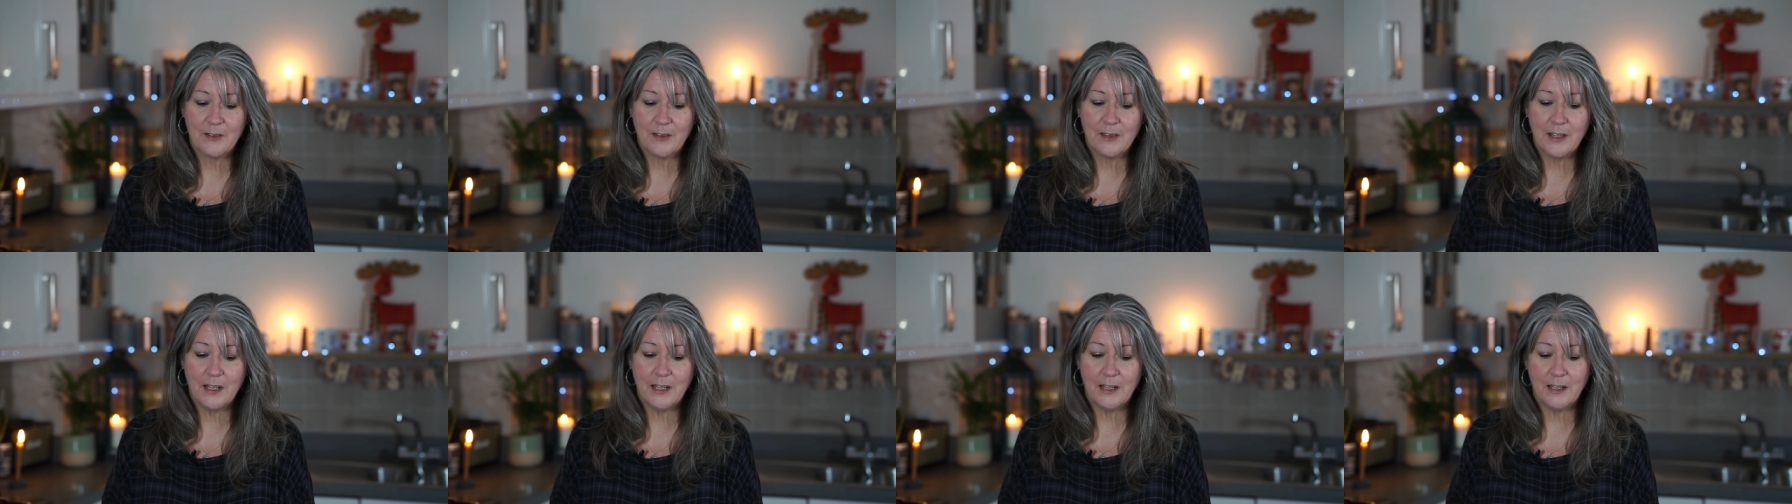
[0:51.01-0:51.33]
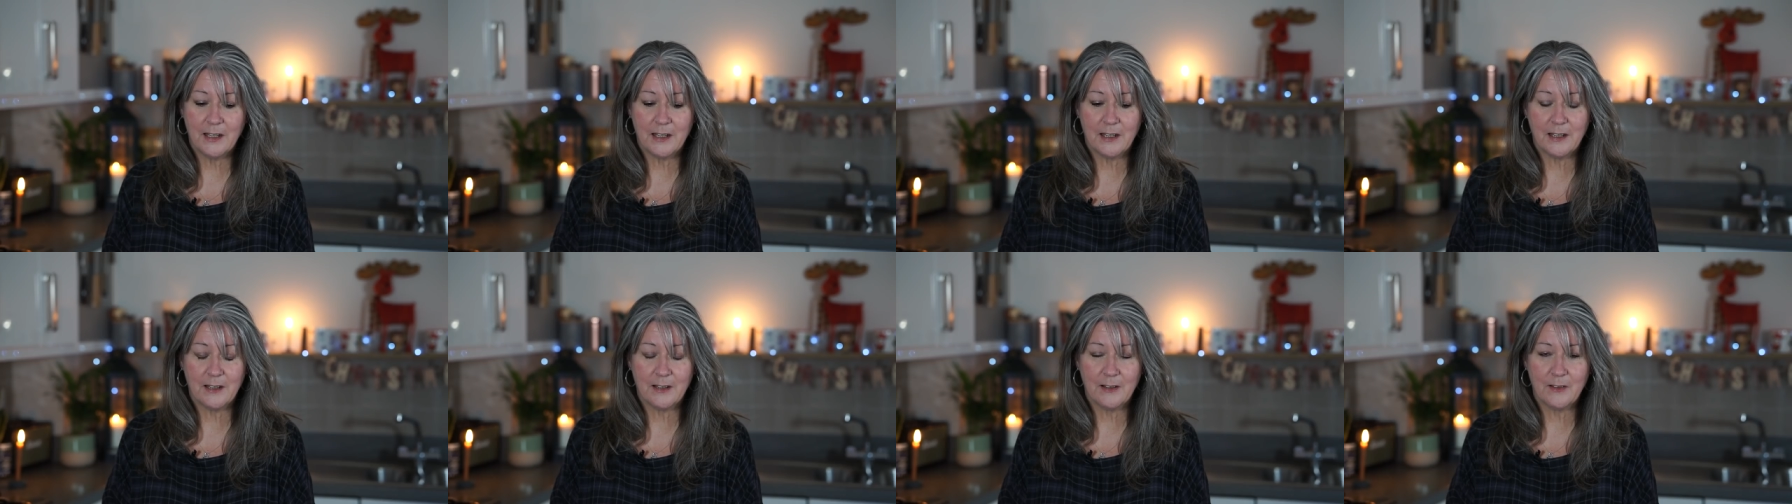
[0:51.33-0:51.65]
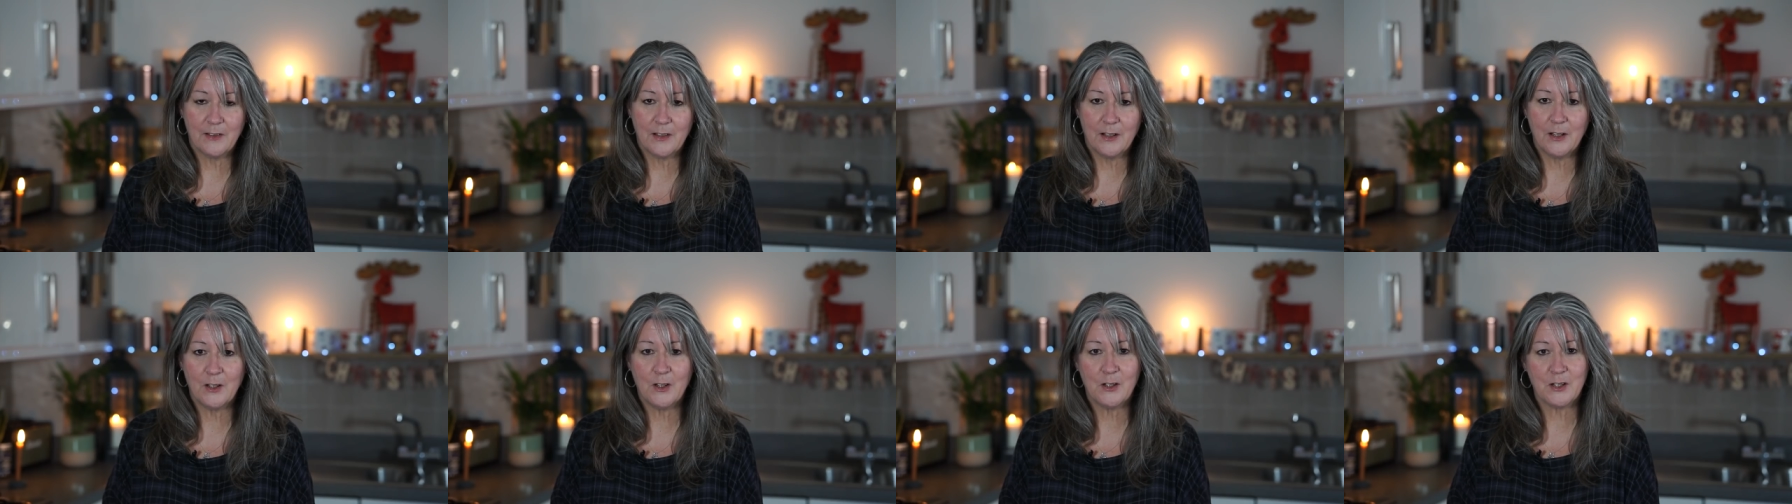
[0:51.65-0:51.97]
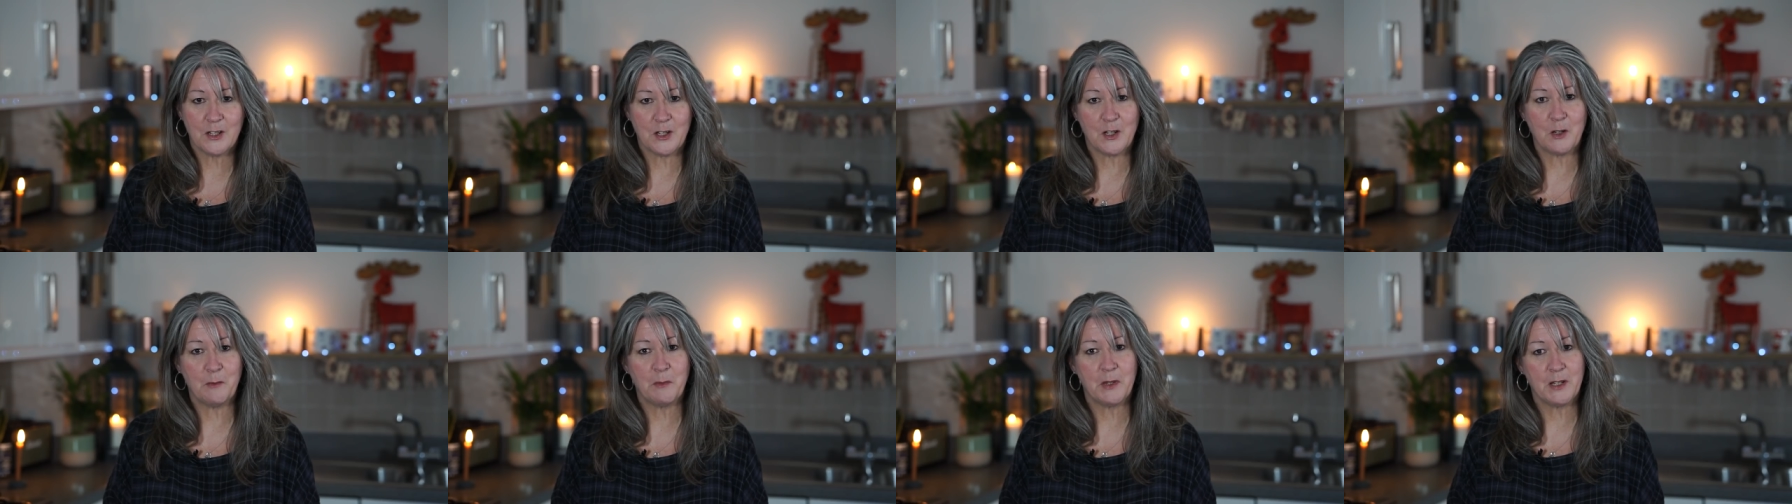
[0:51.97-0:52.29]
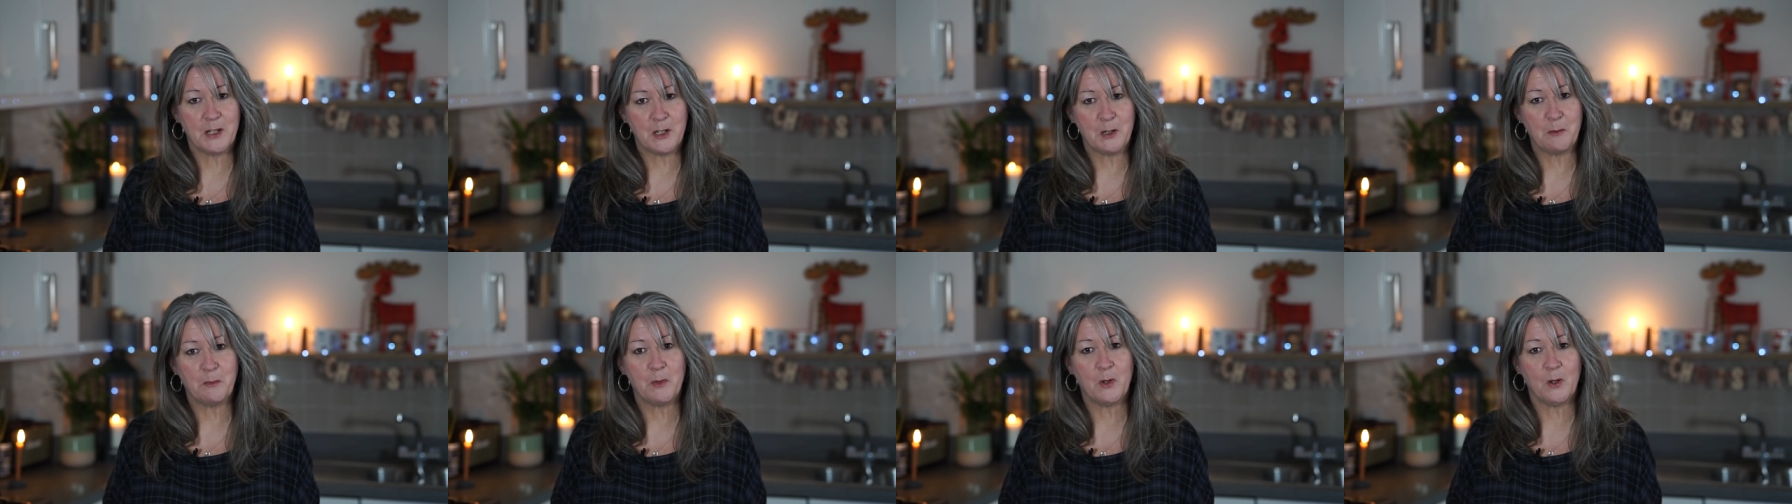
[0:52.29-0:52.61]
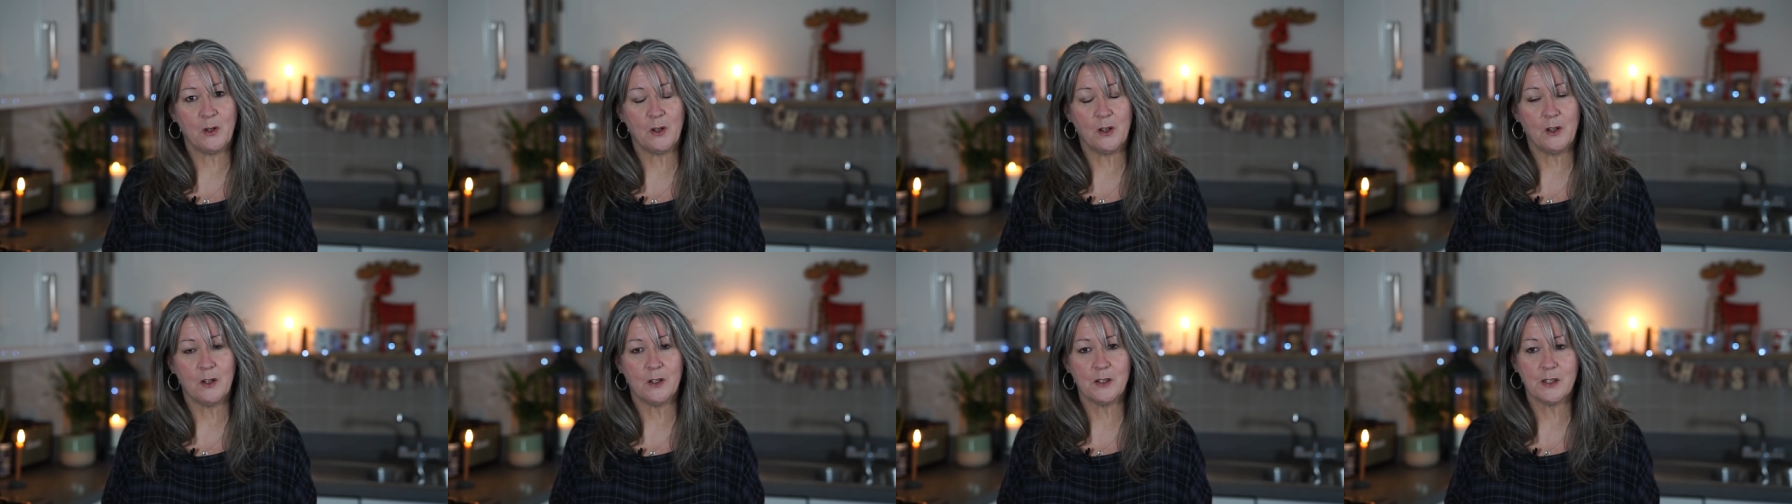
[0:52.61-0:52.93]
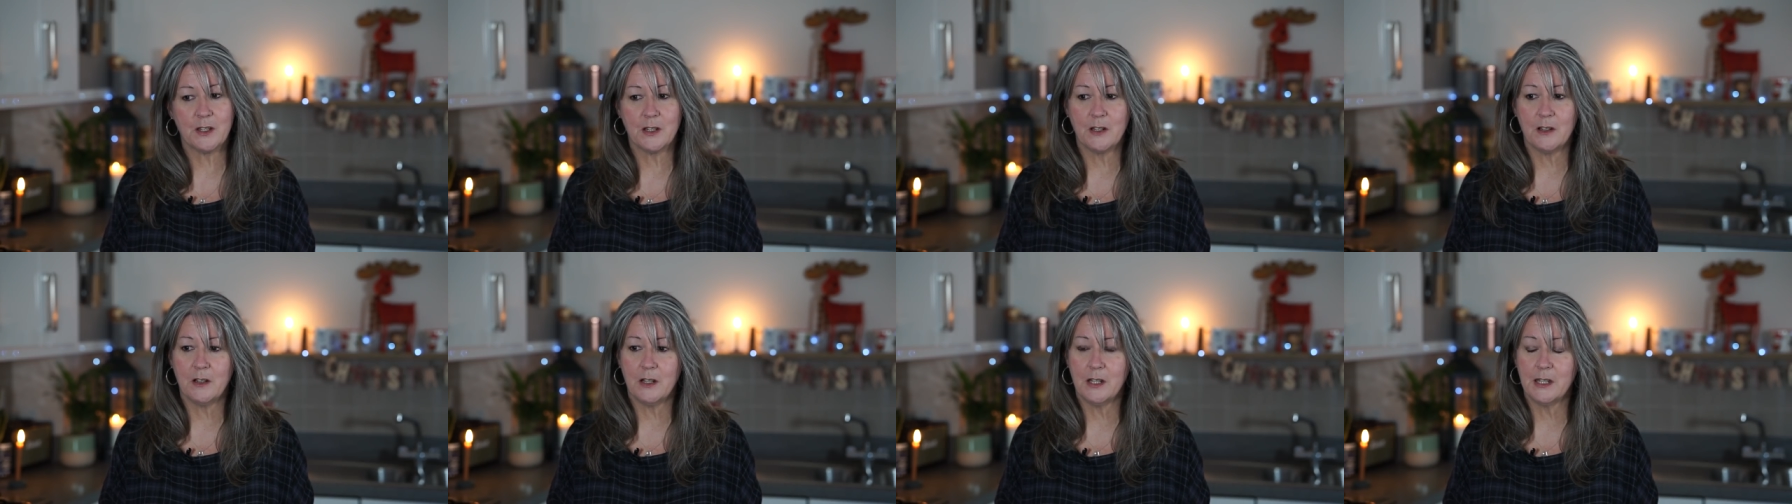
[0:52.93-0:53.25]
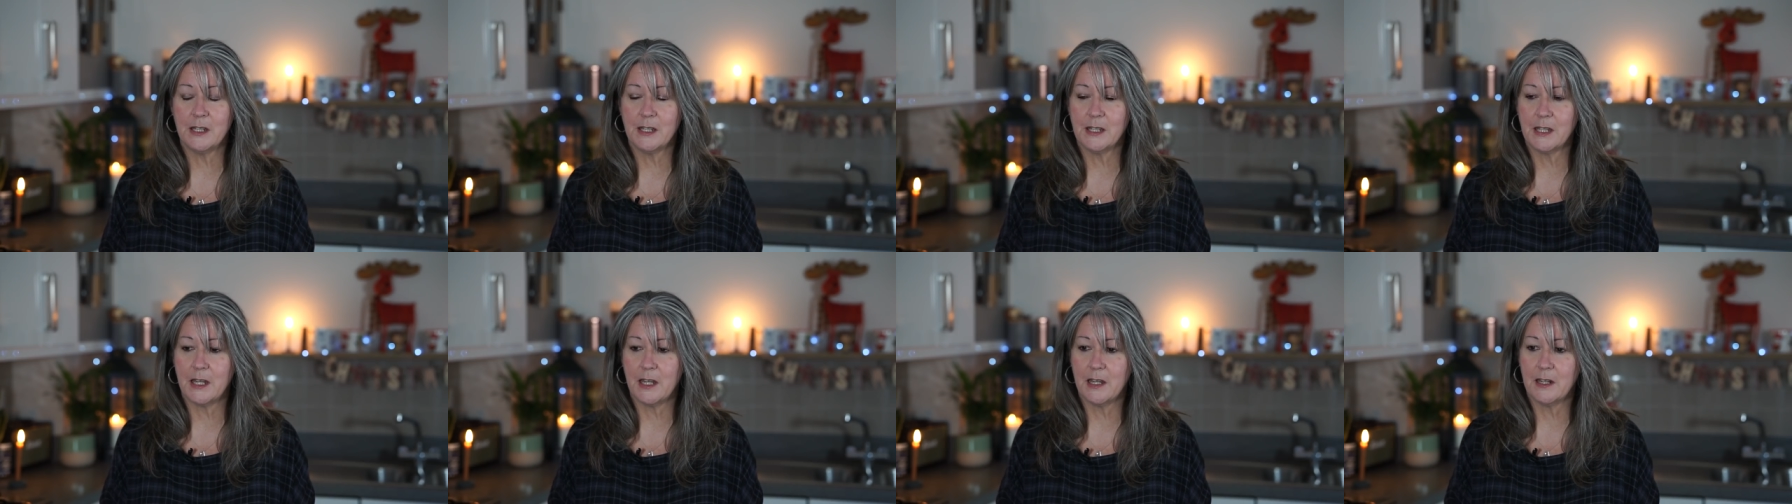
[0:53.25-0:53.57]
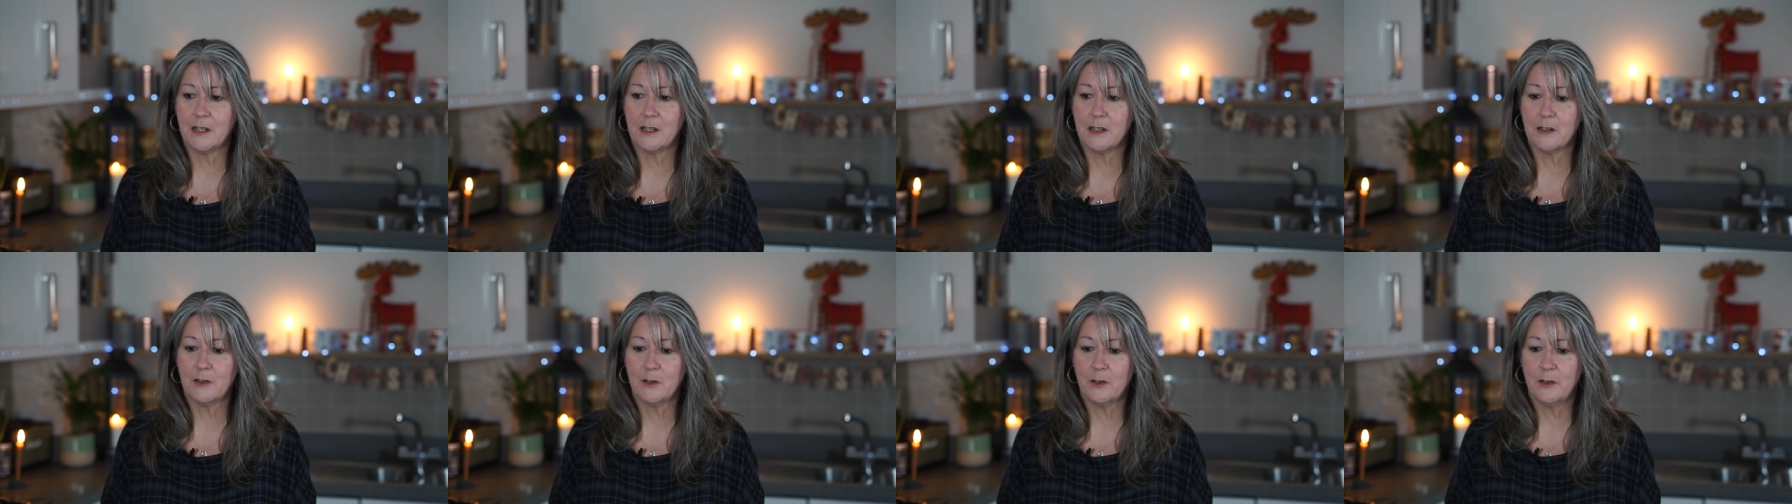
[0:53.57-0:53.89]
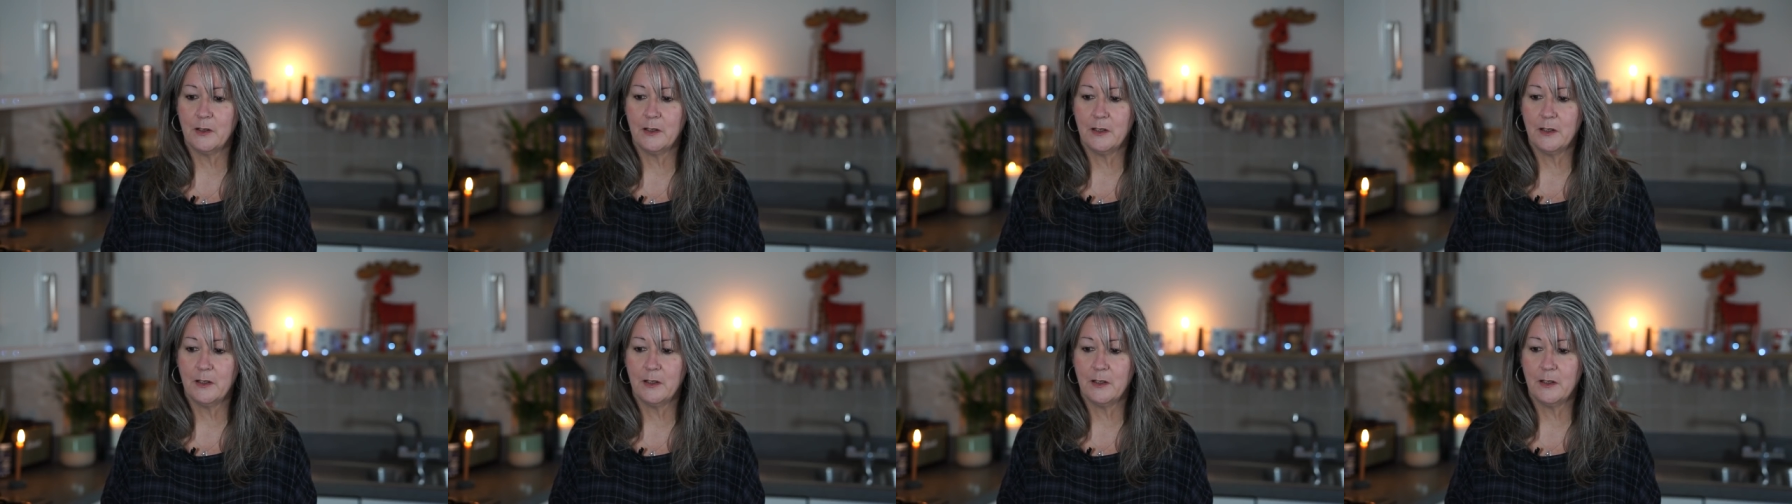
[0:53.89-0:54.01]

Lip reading: think the last time I did a podcast, I said